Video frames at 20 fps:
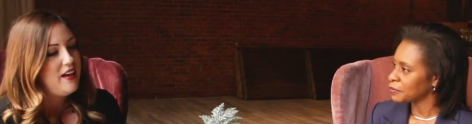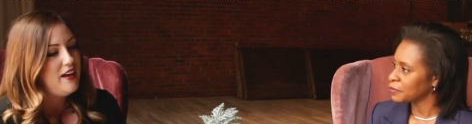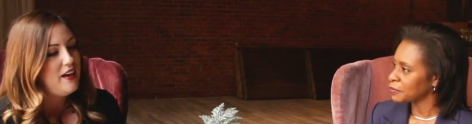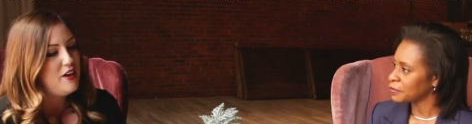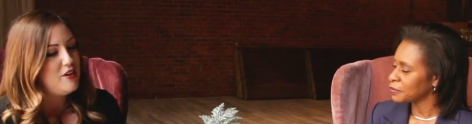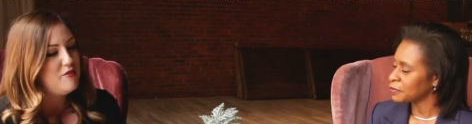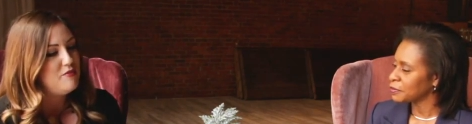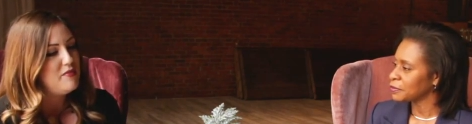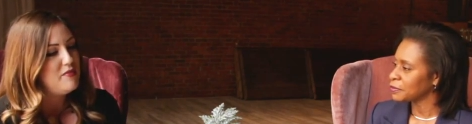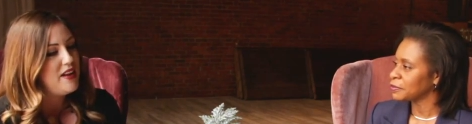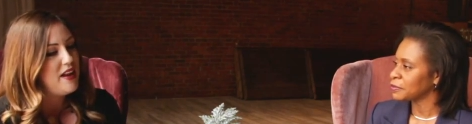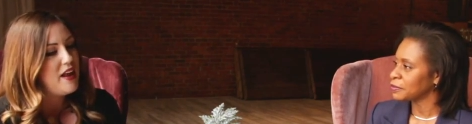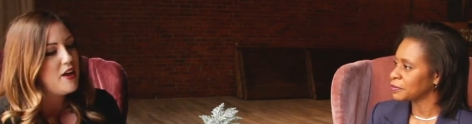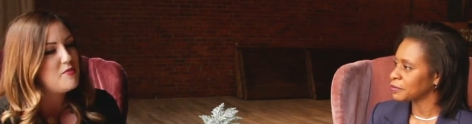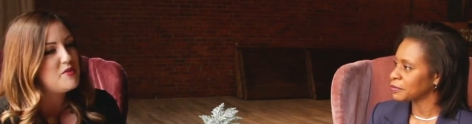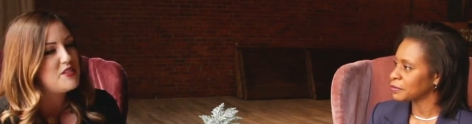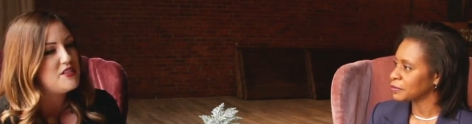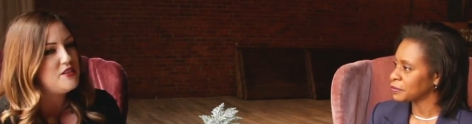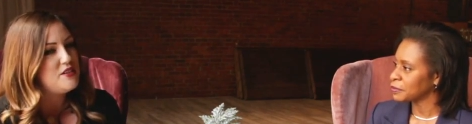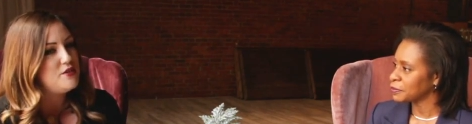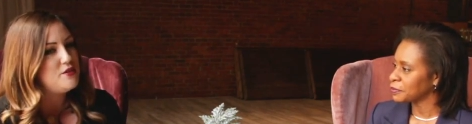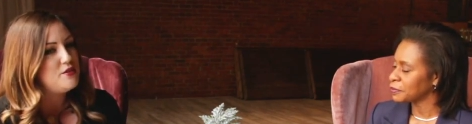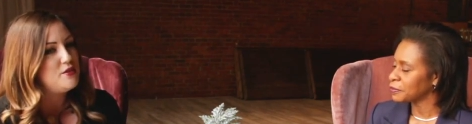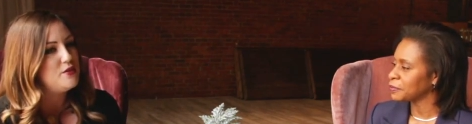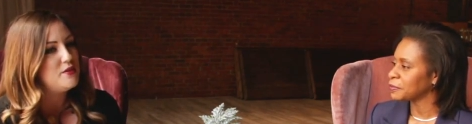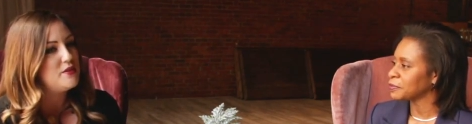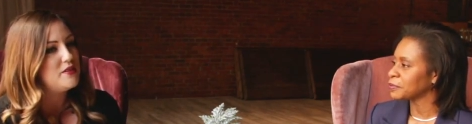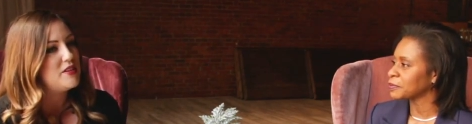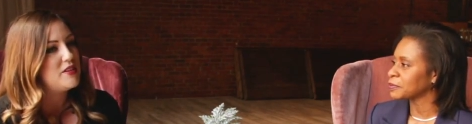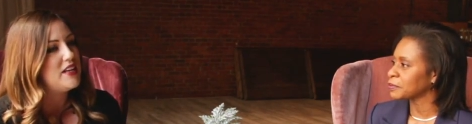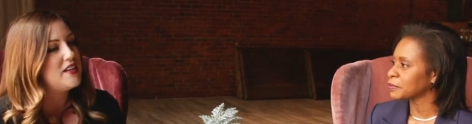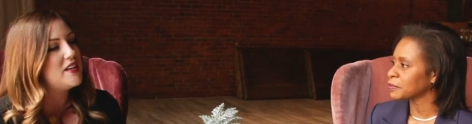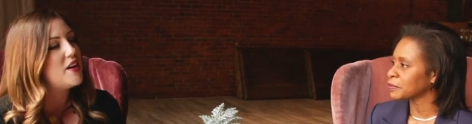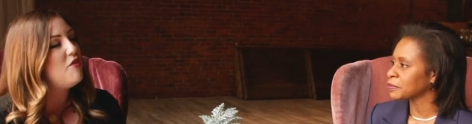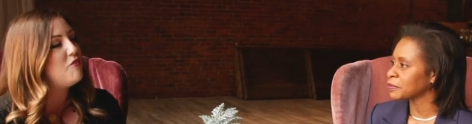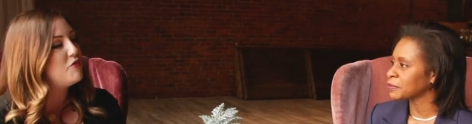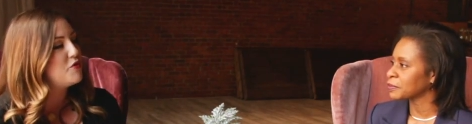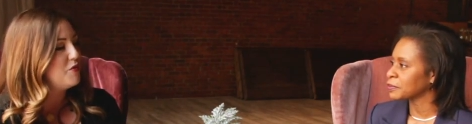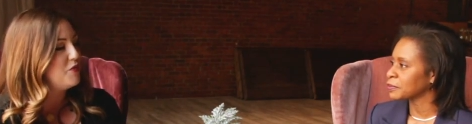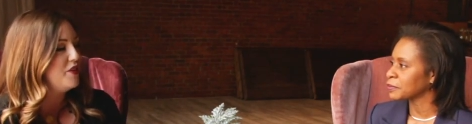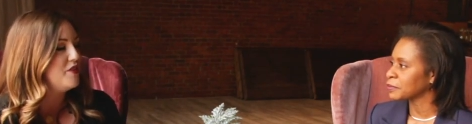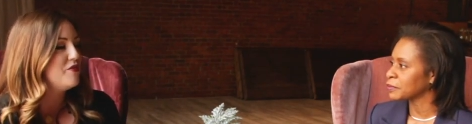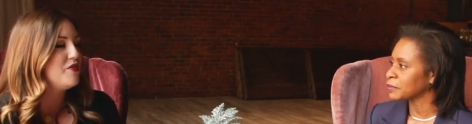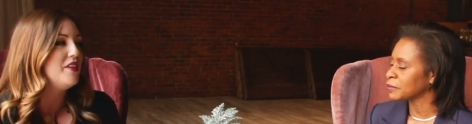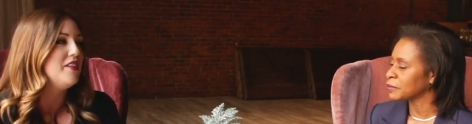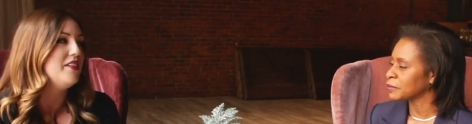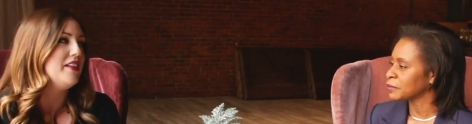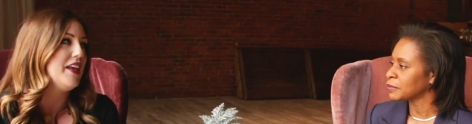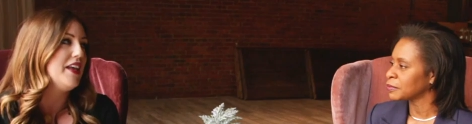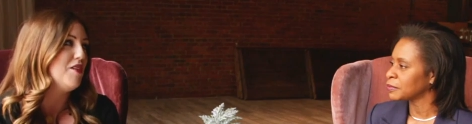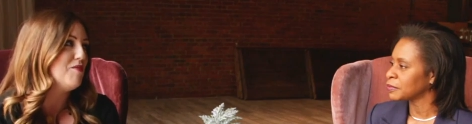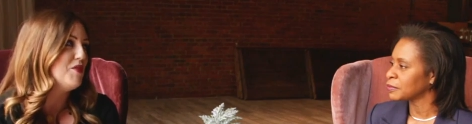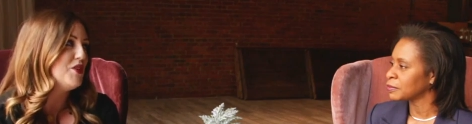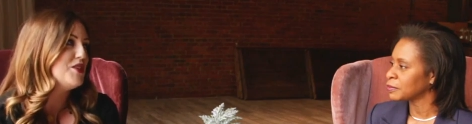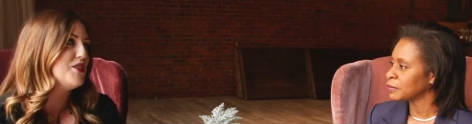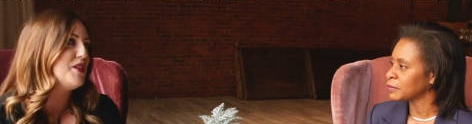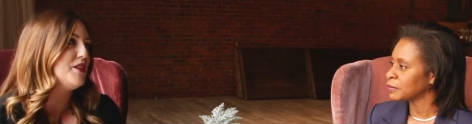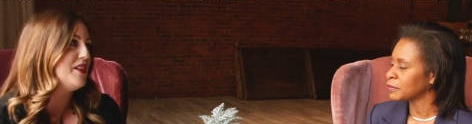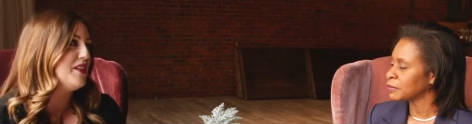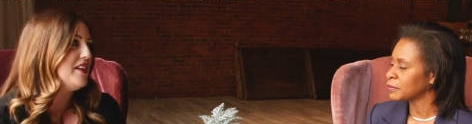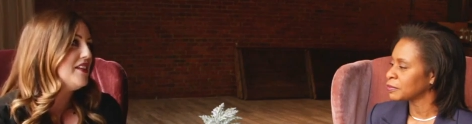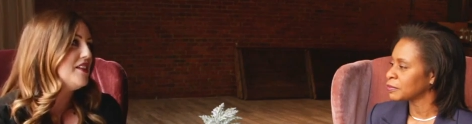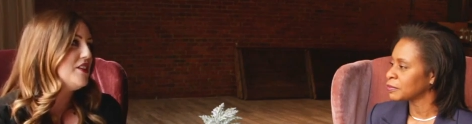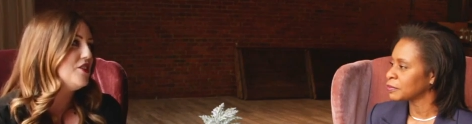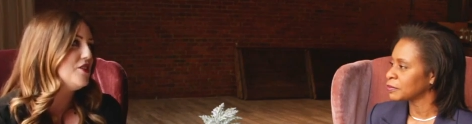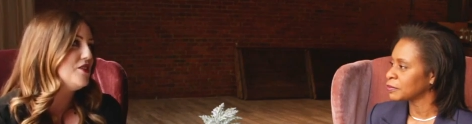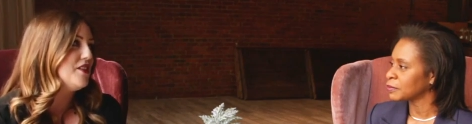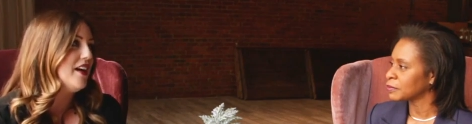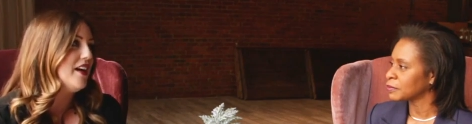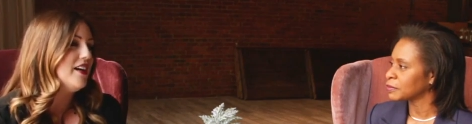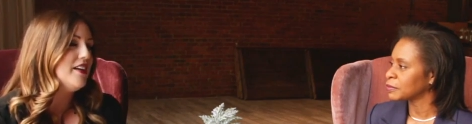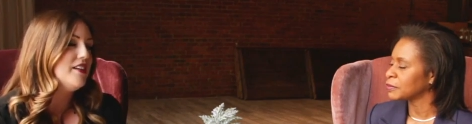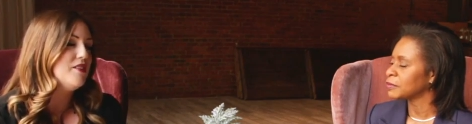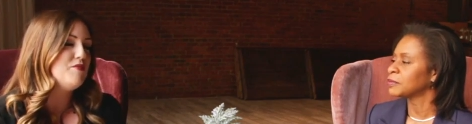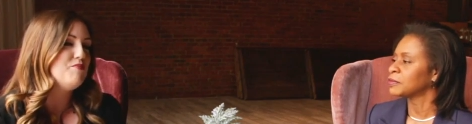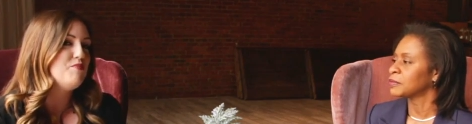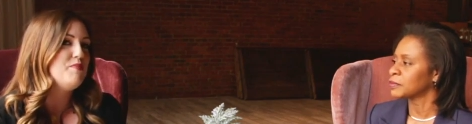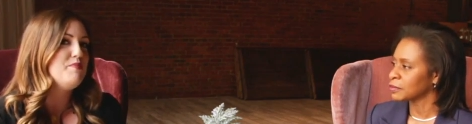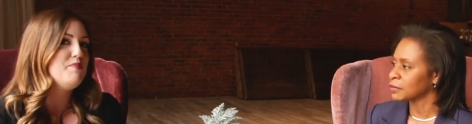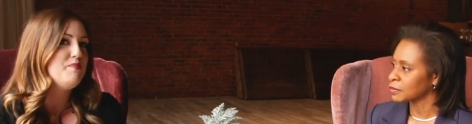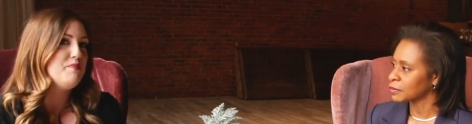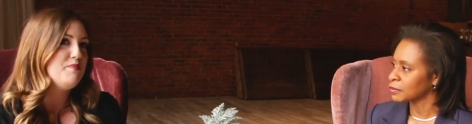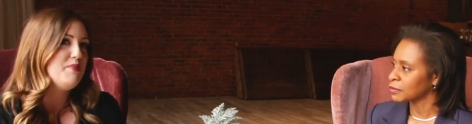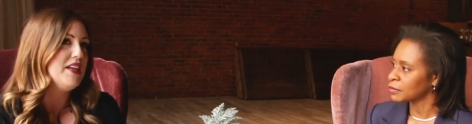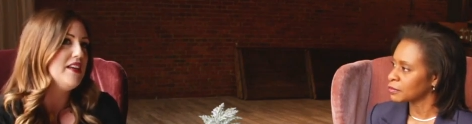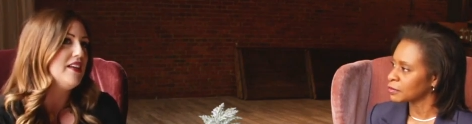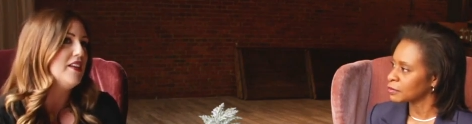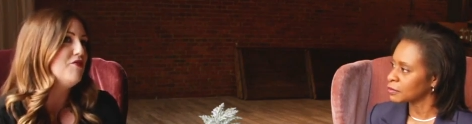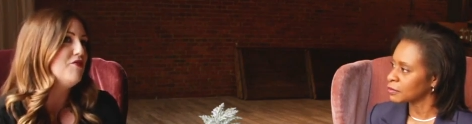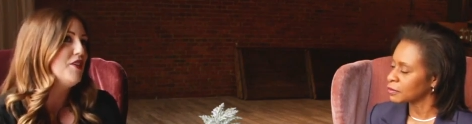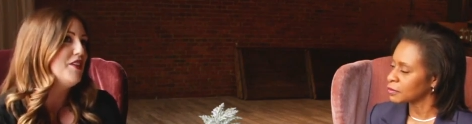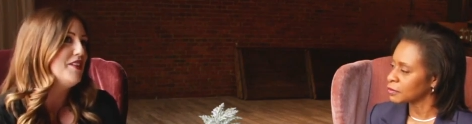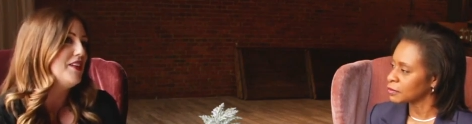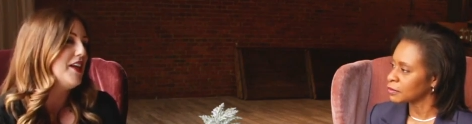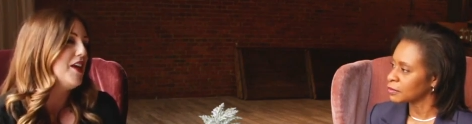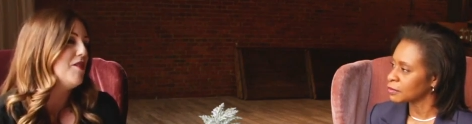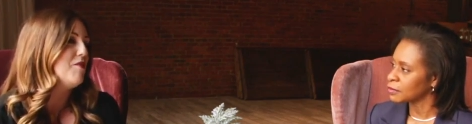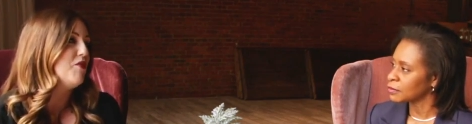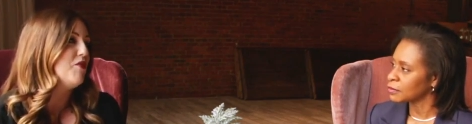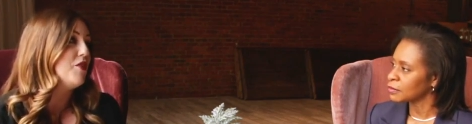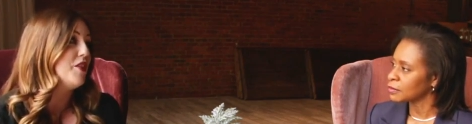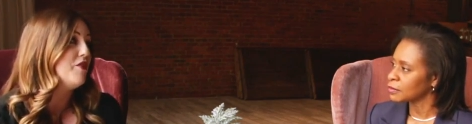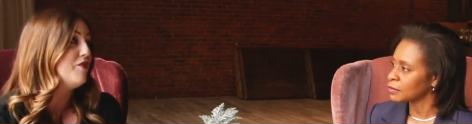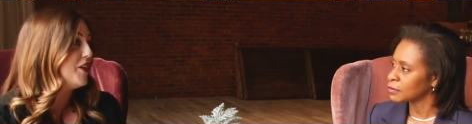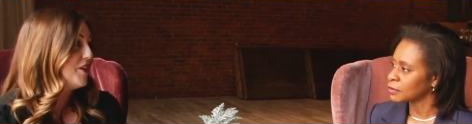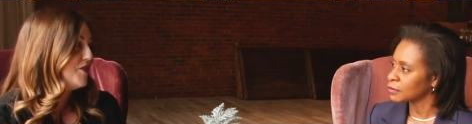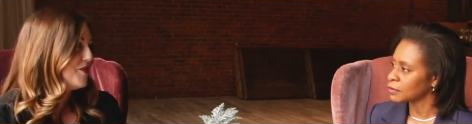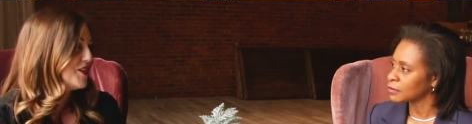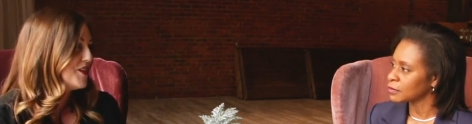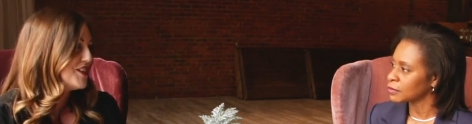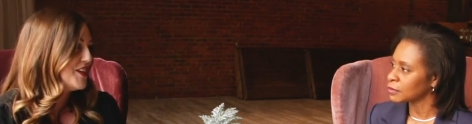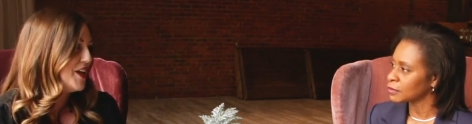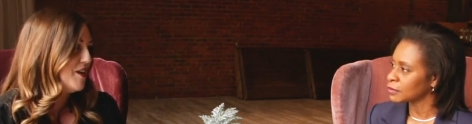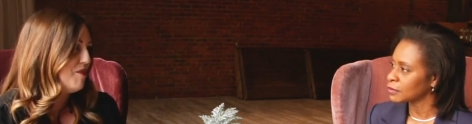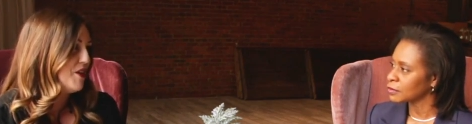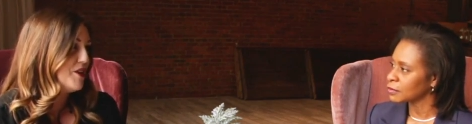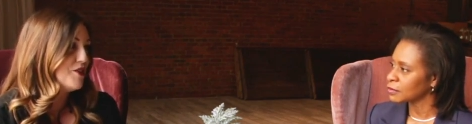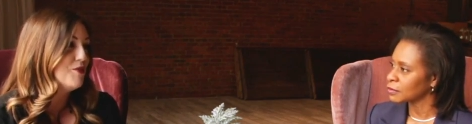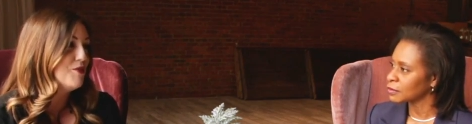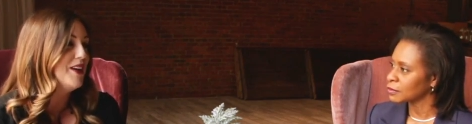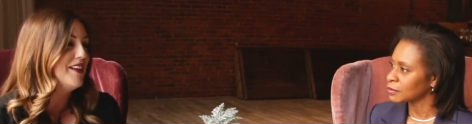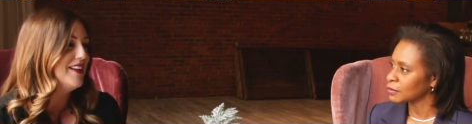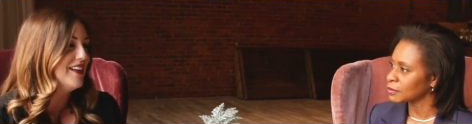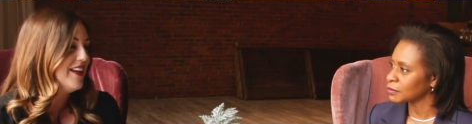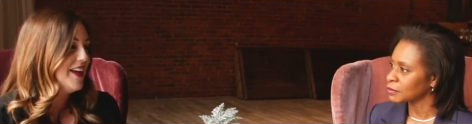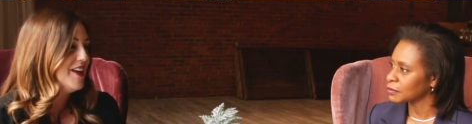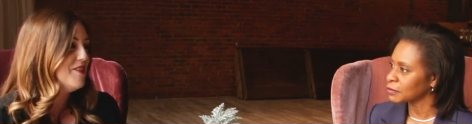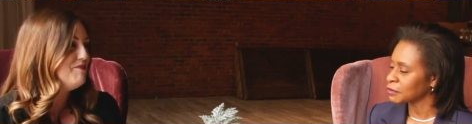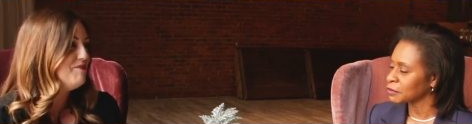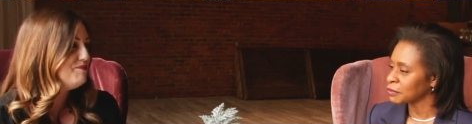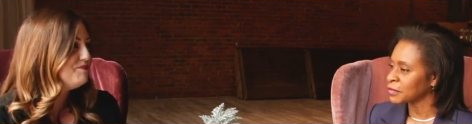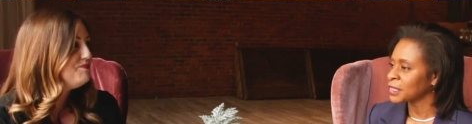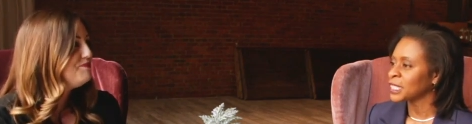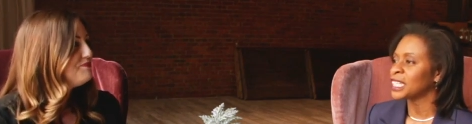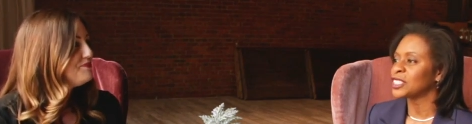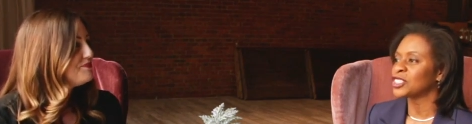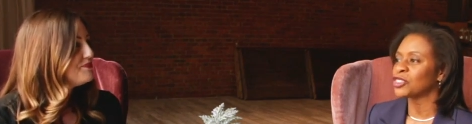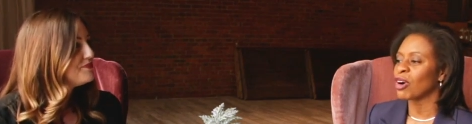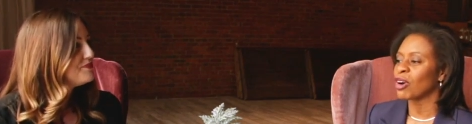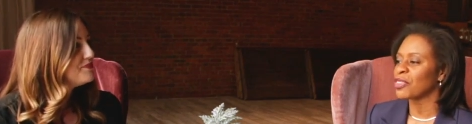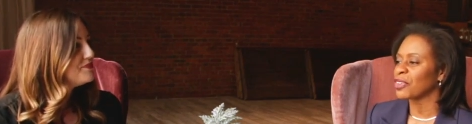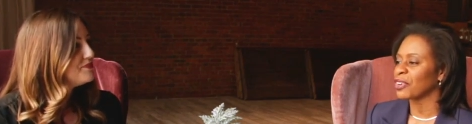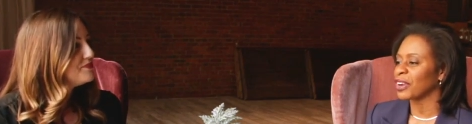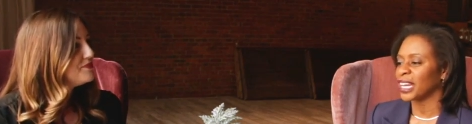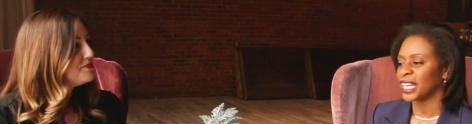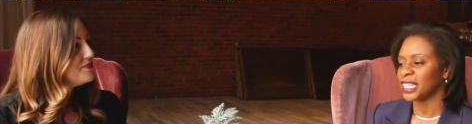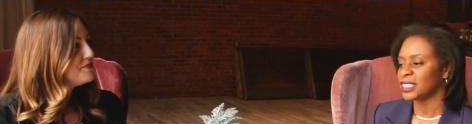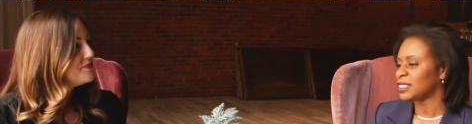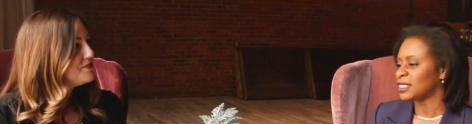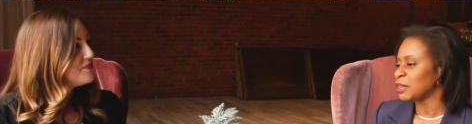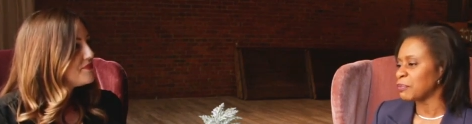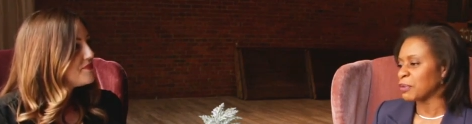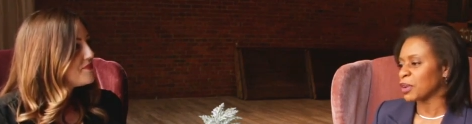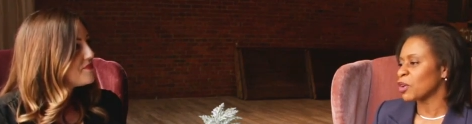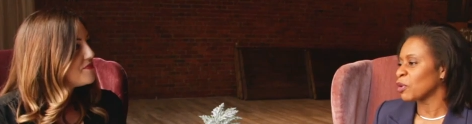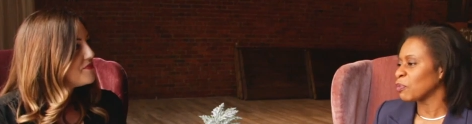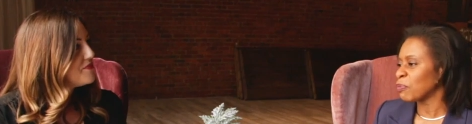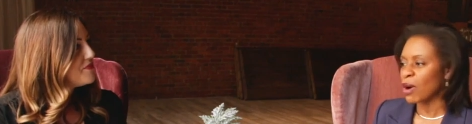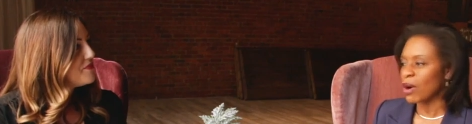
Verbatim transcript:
Speaker 1: Um, it helps you get comfortable in front of the camera so that you're not being in front of the camera for the very first time on your wedding day. And so, are there any typical